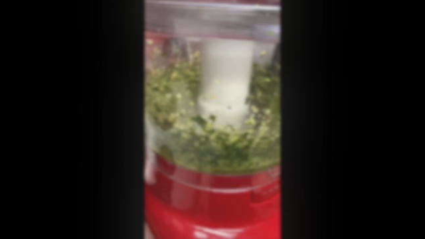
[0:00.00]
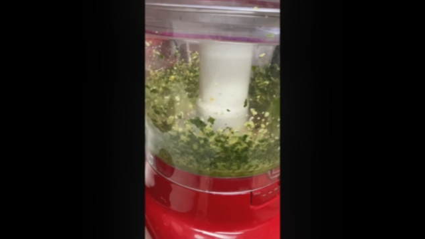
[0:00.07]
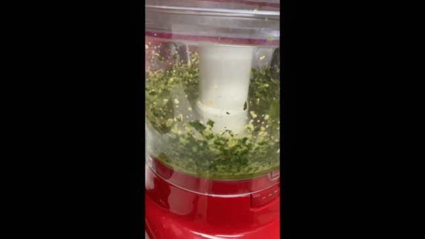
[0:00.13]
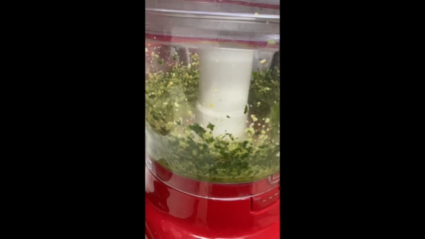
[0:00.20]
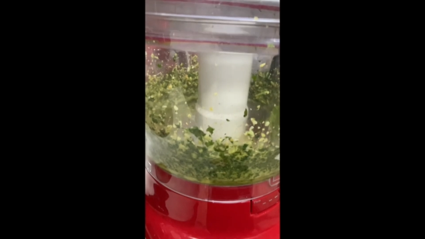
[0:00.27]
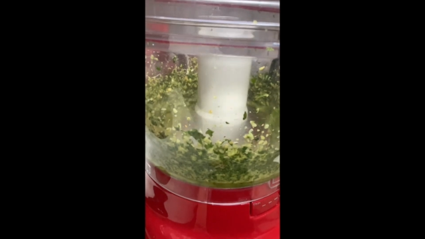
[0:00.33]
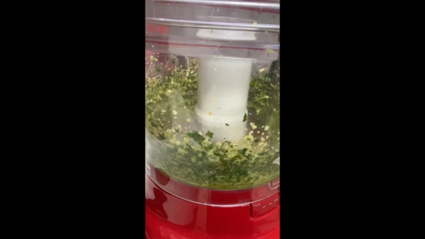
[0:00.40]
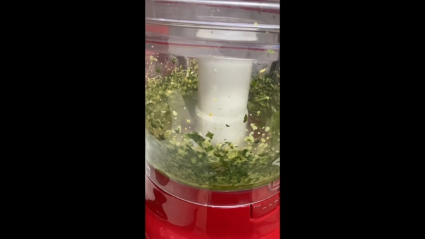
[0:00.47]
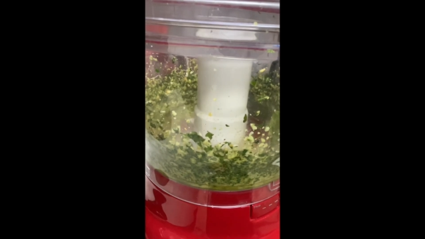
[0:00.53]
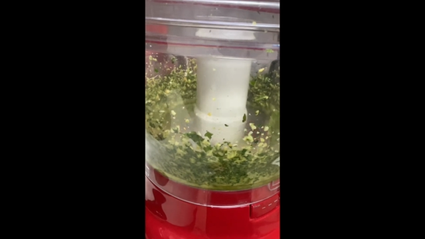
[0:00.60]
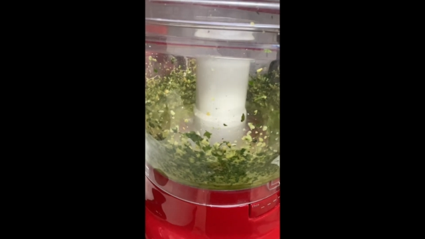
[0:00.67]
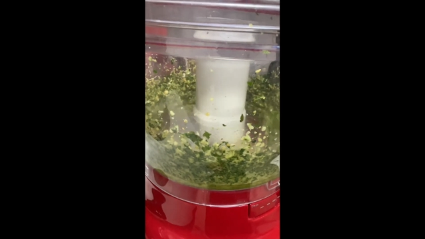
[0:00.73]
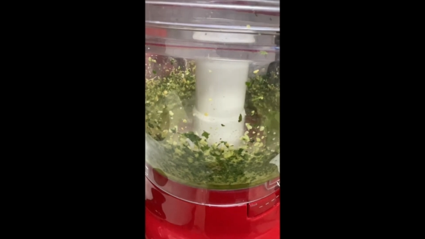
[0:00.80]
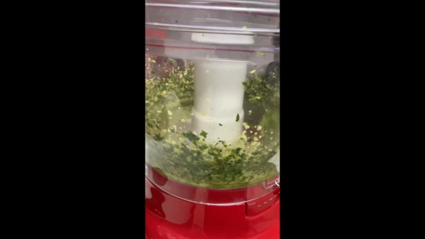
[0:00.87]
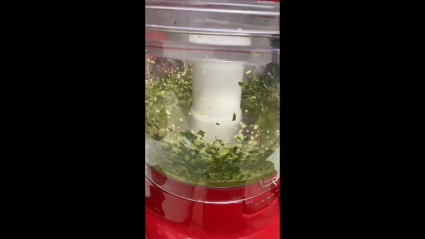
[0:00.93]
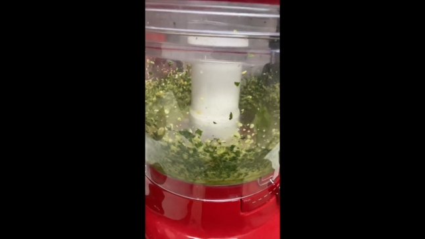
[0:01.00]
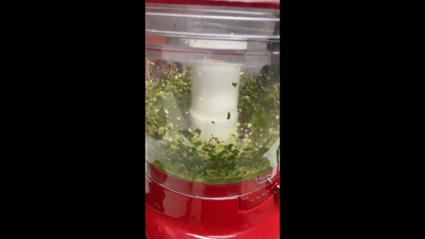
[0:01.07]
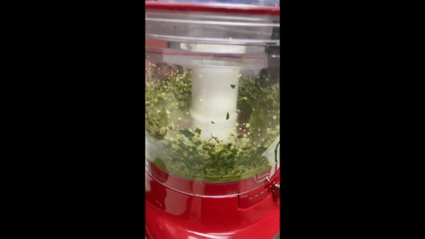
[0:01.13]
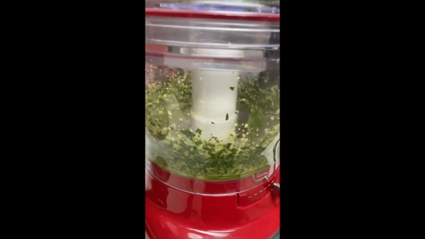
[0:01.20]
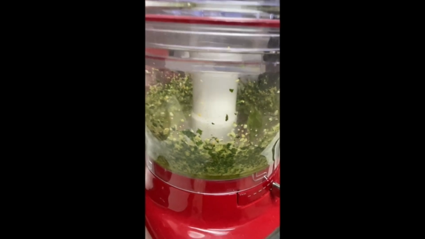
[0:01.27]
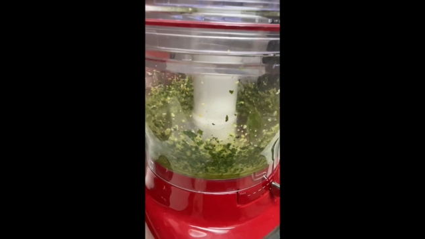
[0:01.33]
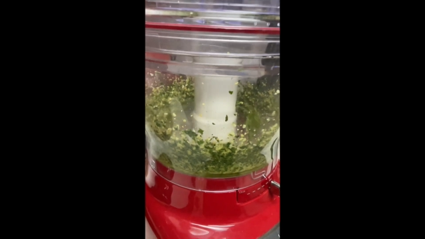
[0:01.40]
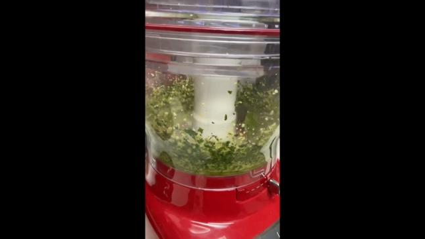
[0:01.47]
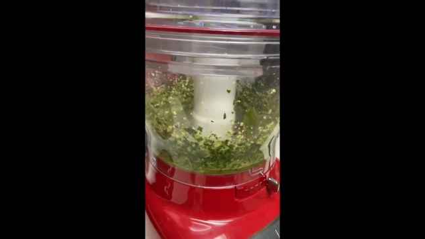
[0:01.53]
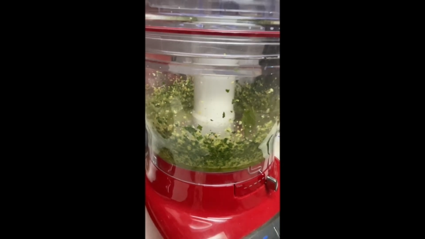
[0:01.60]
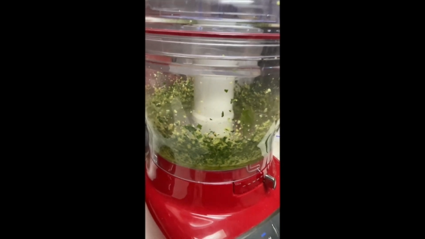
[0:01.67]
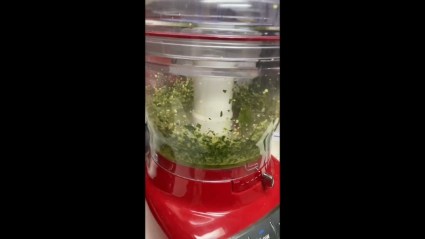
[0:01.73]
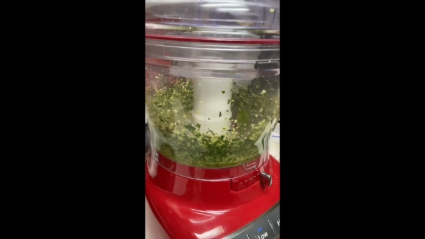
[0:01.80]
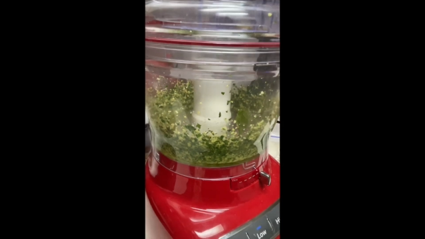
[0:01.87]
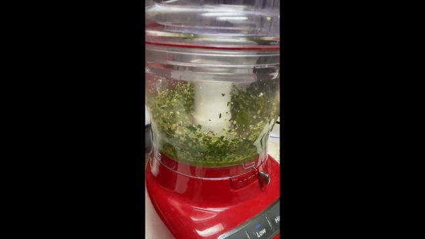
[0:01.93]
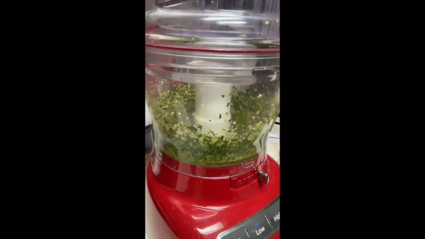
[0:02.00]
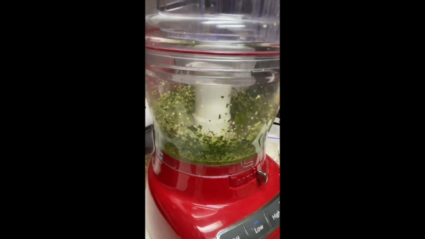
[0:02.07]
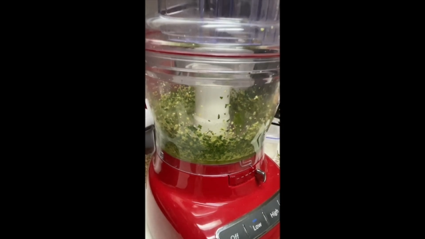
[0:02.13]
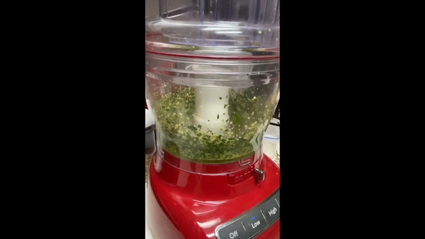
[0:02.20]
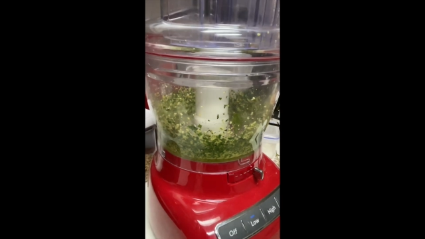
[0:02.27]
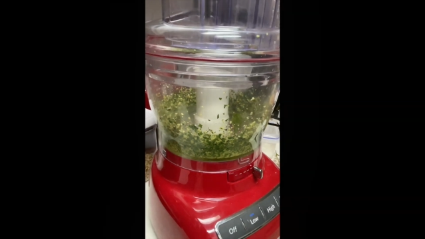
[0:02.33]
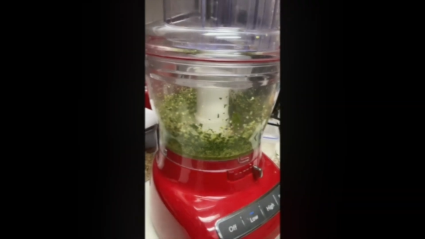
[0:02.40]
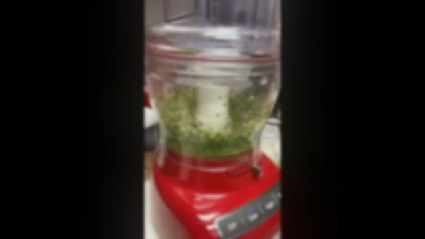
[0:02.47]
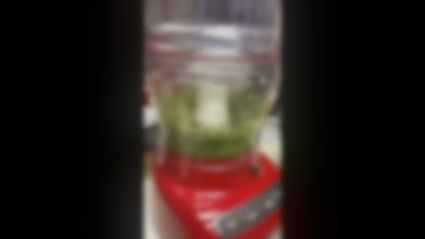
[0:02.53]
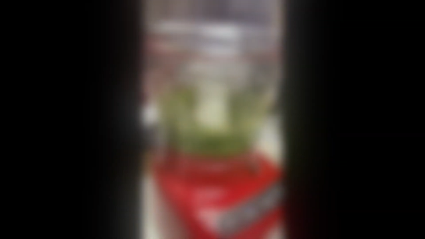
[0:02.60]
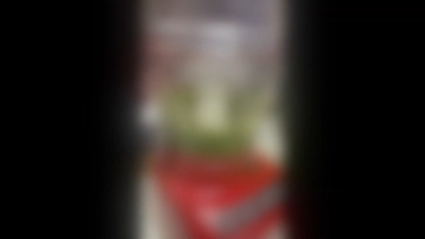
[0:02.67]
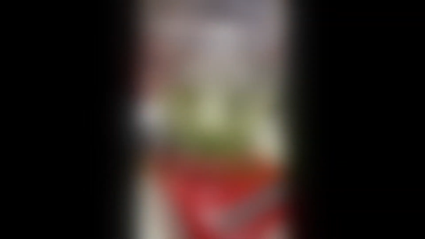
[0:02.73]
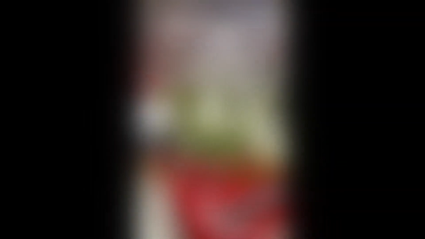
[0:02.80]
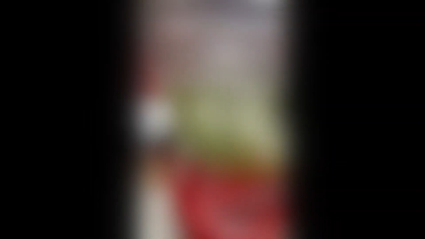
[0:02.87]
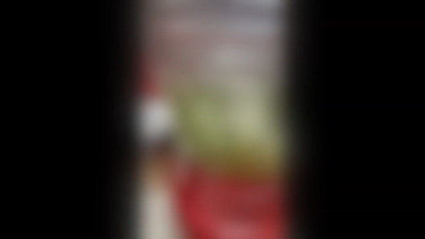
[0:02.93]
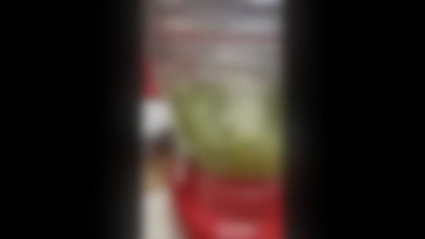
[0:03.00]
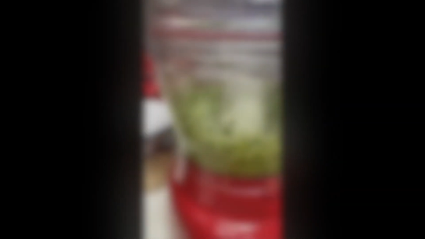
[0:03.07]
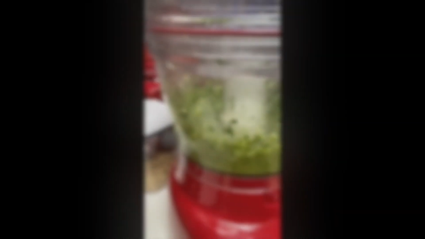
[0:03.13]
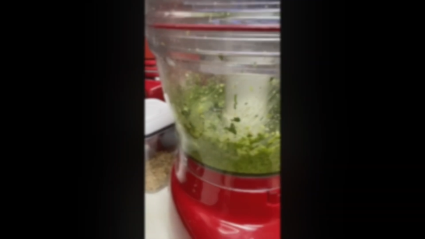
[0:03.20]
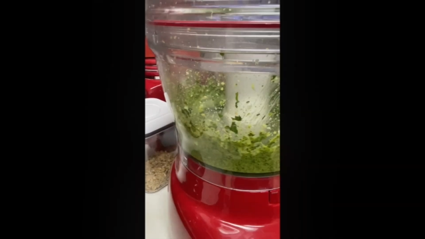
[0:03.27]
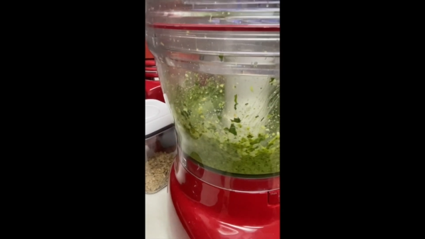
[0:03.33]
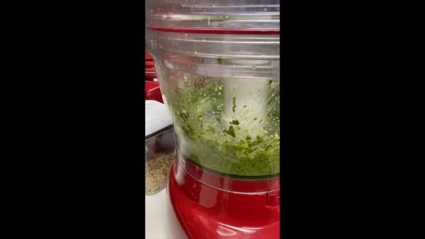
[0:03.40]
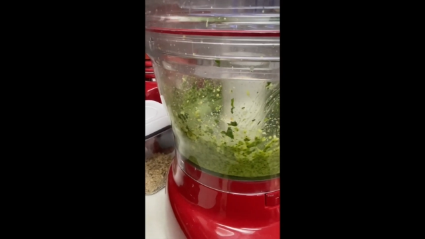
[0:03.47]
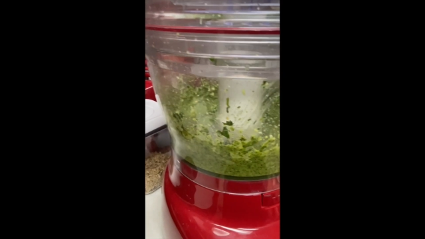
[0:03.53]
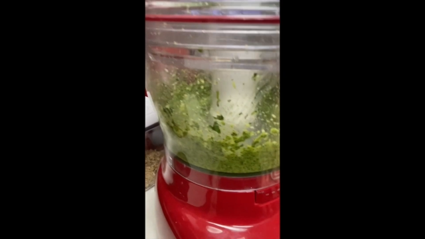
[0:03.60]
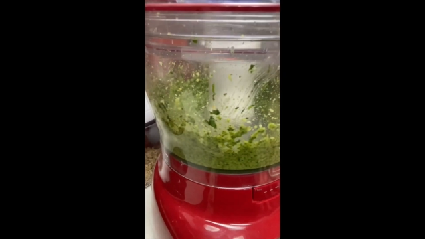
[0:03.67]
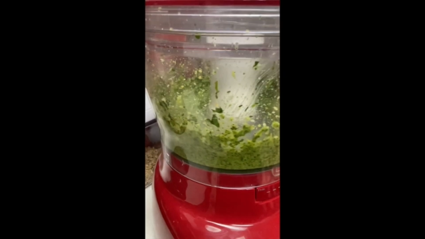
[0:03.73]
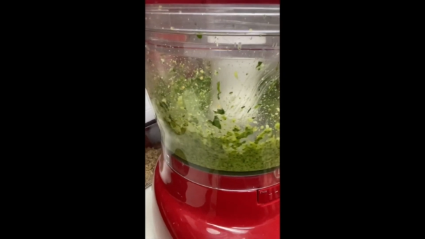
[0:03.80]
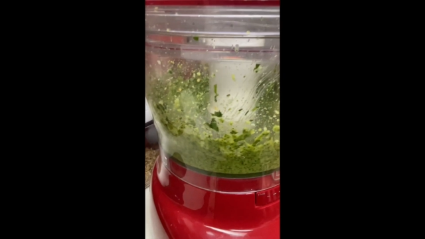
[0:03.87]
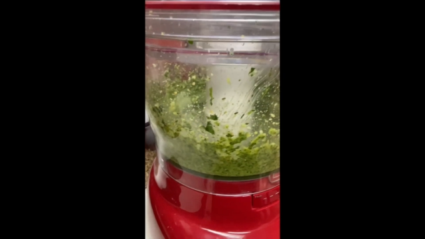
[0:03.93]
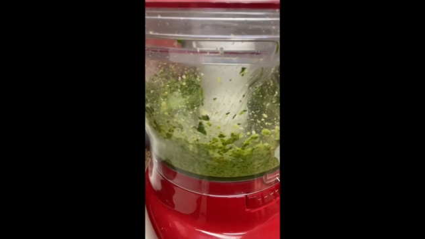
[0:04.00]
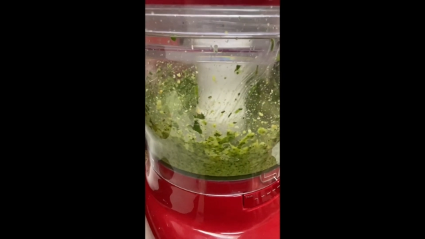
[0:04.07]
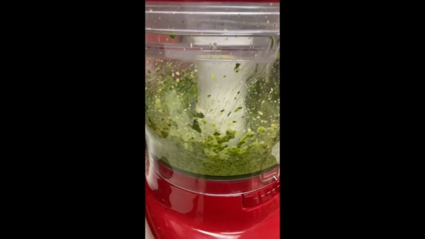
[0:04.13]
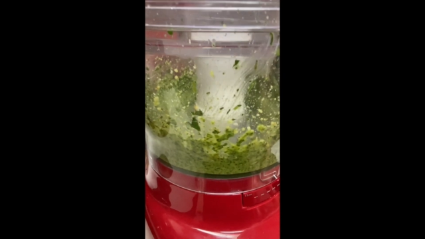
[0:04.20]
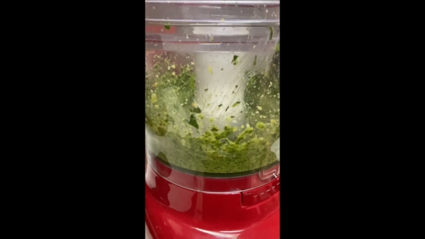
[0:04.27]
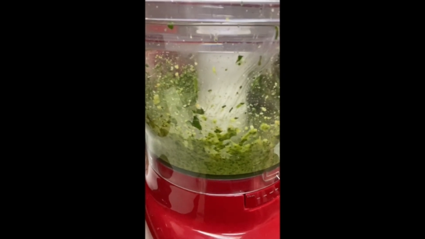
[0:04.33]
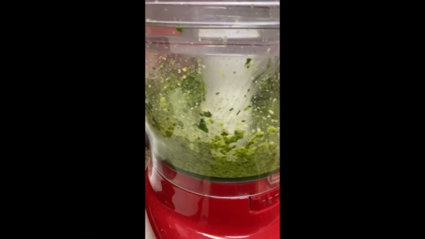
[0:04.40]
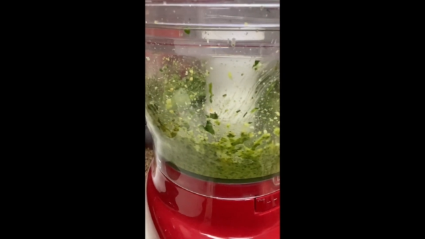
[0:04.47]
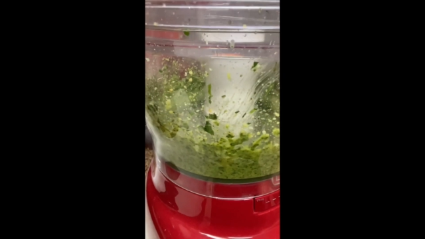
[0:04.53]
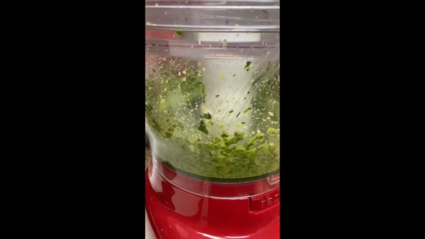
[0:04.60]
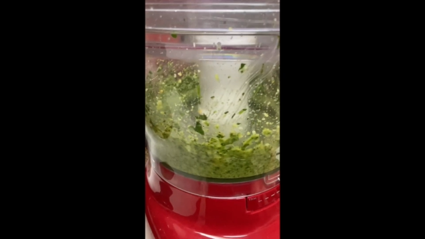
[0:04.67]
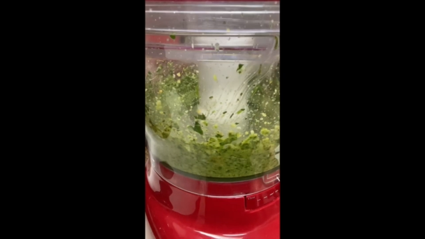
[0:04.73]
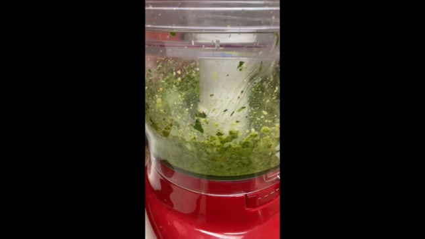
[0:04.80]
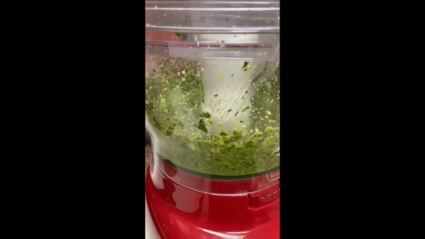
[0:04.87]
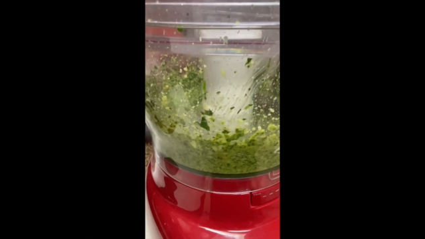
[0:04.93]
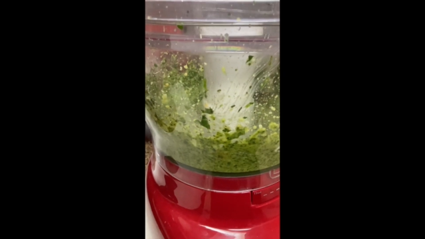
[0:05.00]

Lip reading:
Nobody's mouth can be seen.